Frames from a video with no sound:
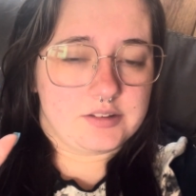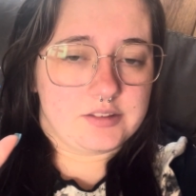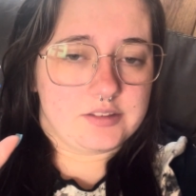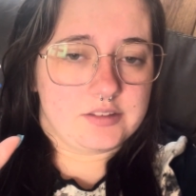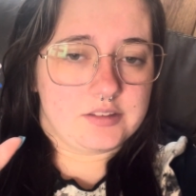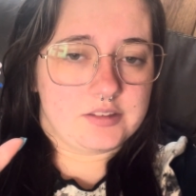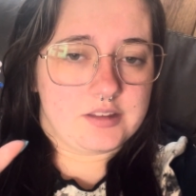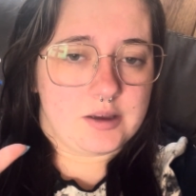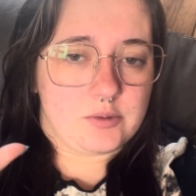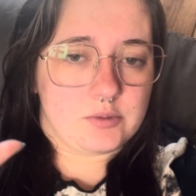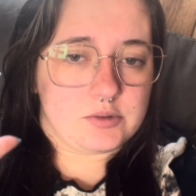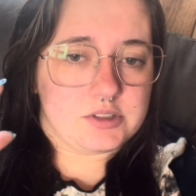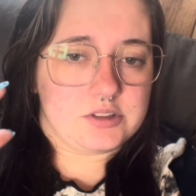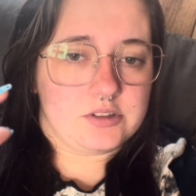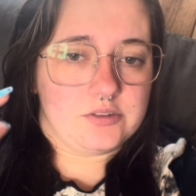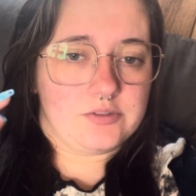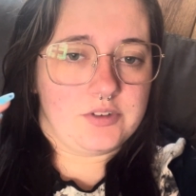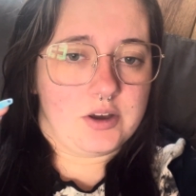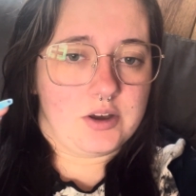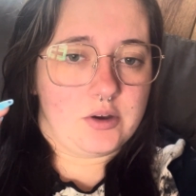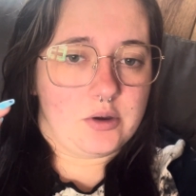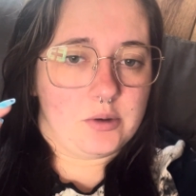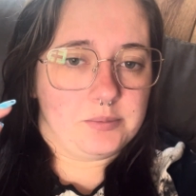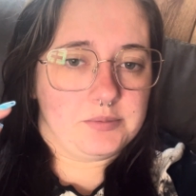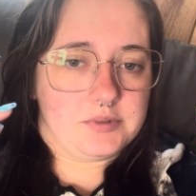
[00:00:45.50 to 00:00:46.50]
that was
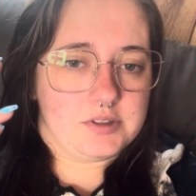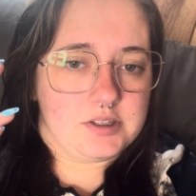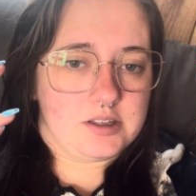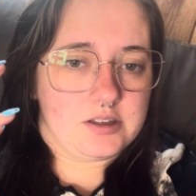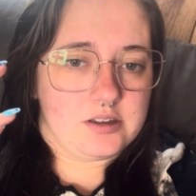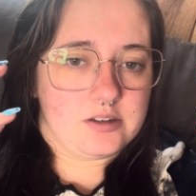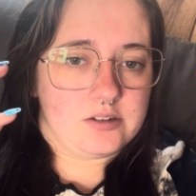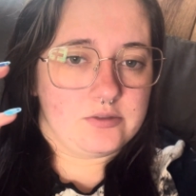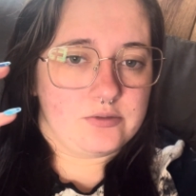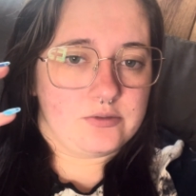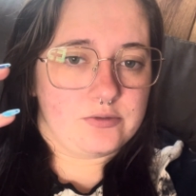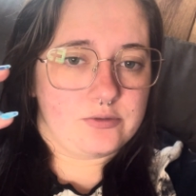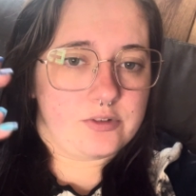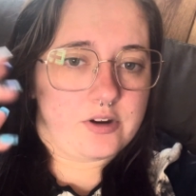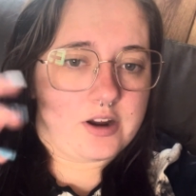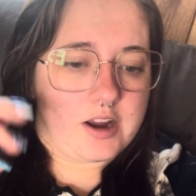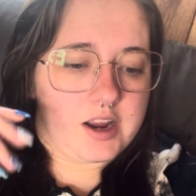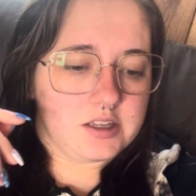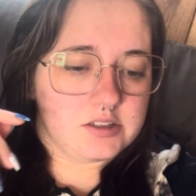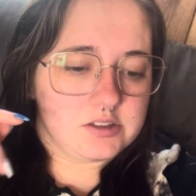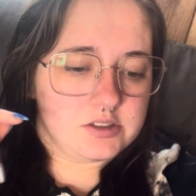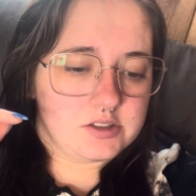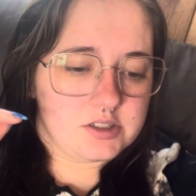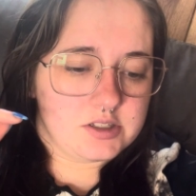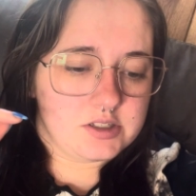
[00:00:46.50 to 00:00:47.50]
developed in
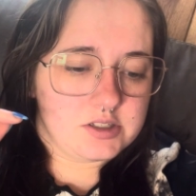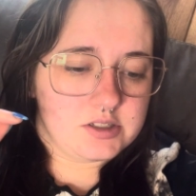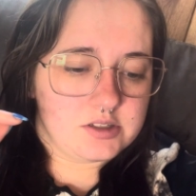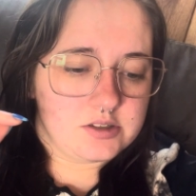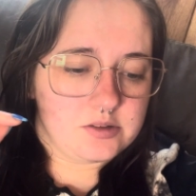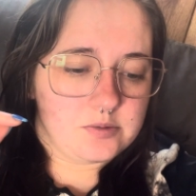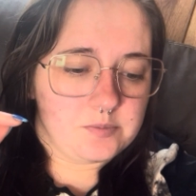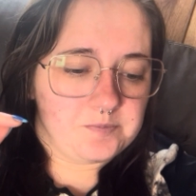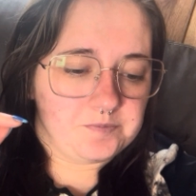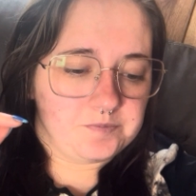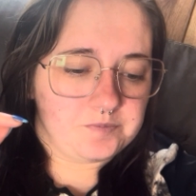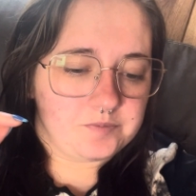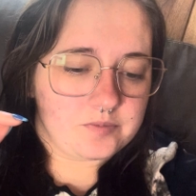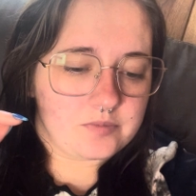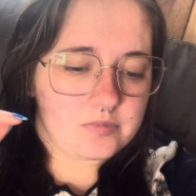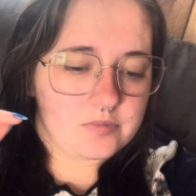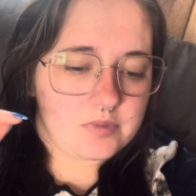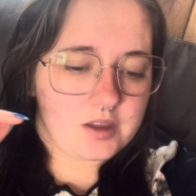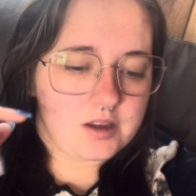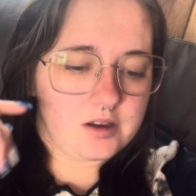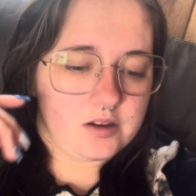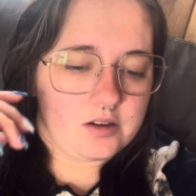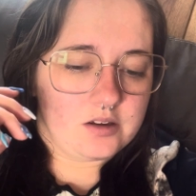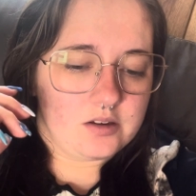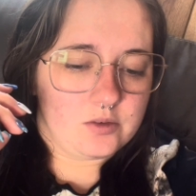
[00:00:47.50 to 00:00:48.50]
France,
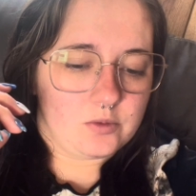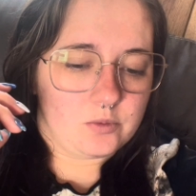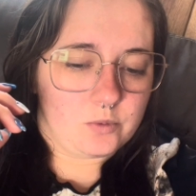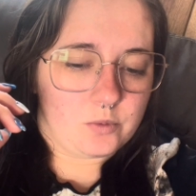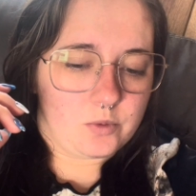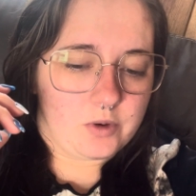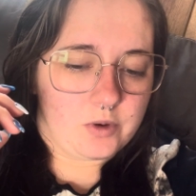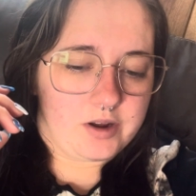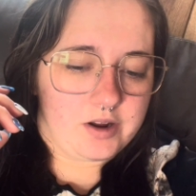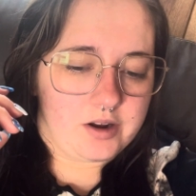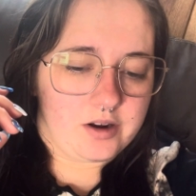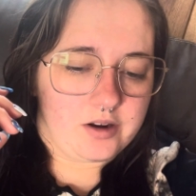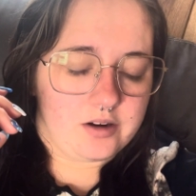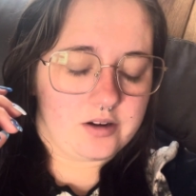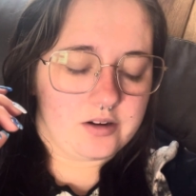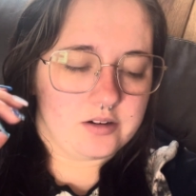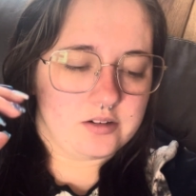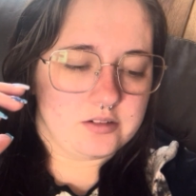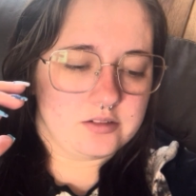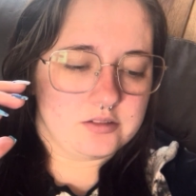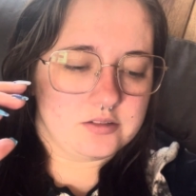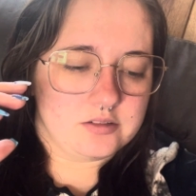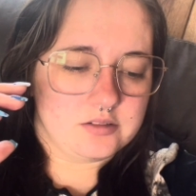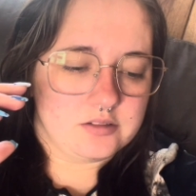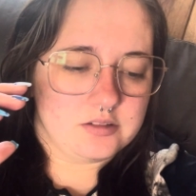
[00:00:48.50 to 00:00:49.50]
where
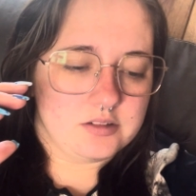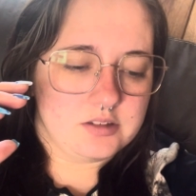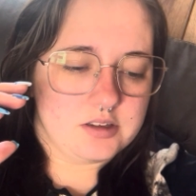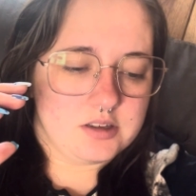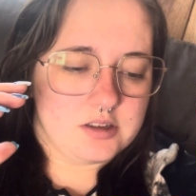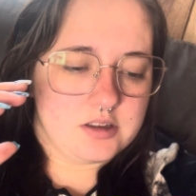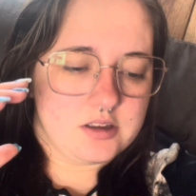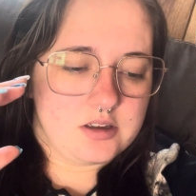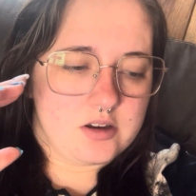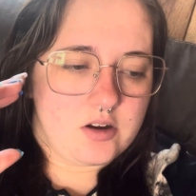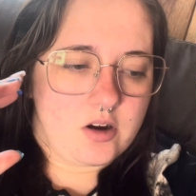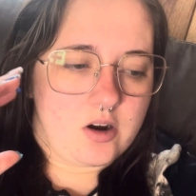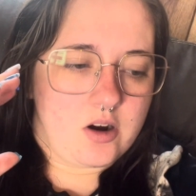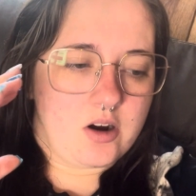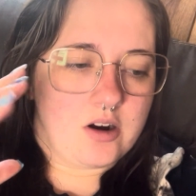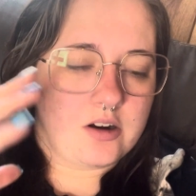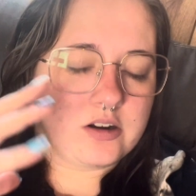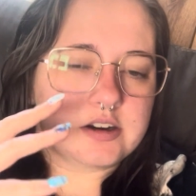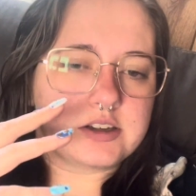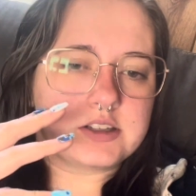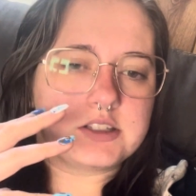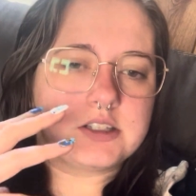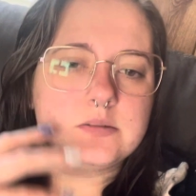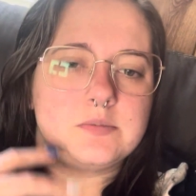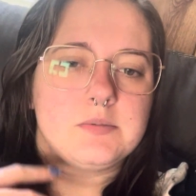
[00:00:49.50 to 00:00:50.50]

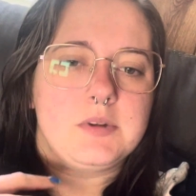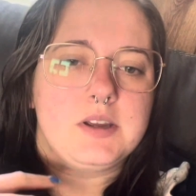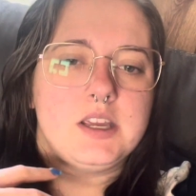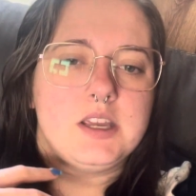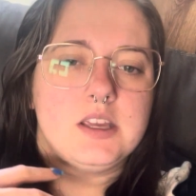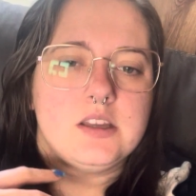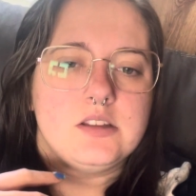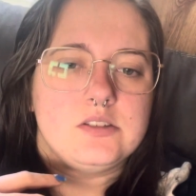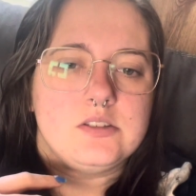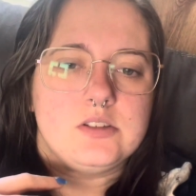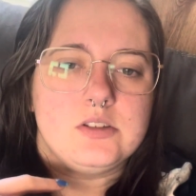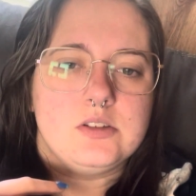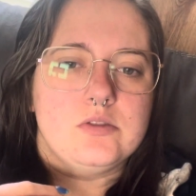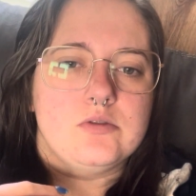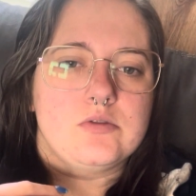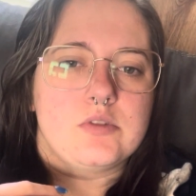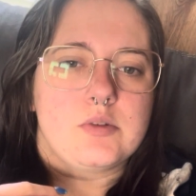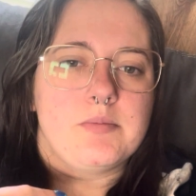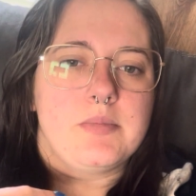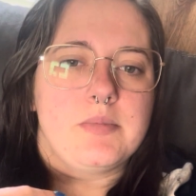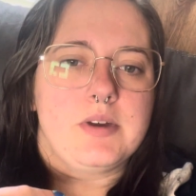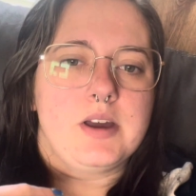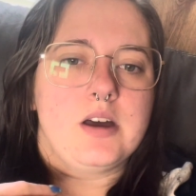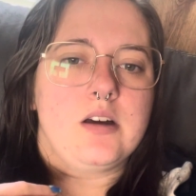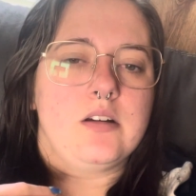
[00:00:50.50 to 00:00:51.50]
artists began to
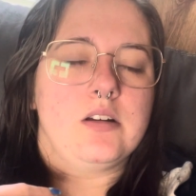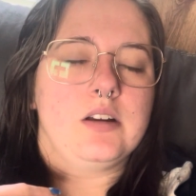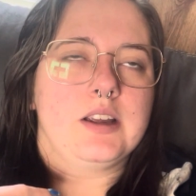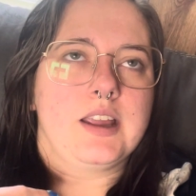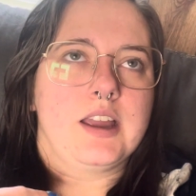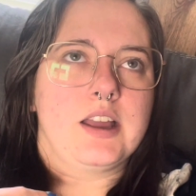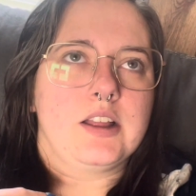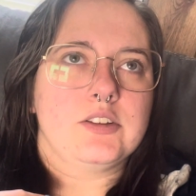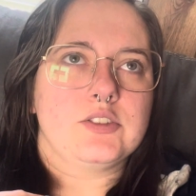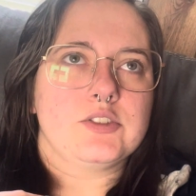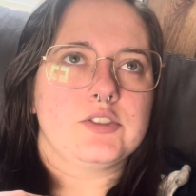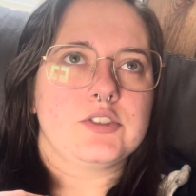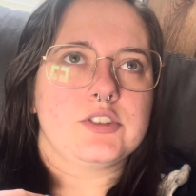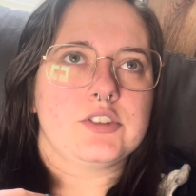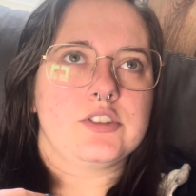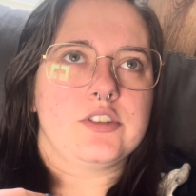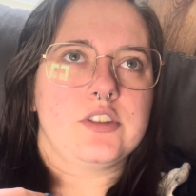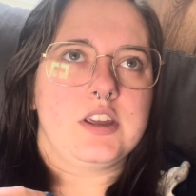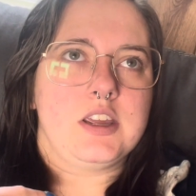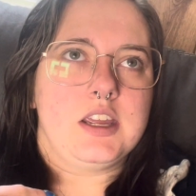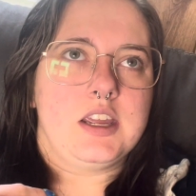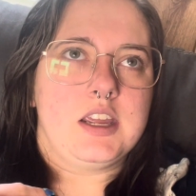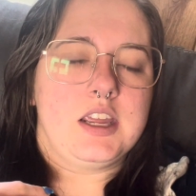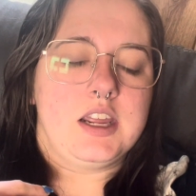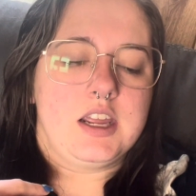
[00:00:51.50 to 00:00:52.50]
rebel against the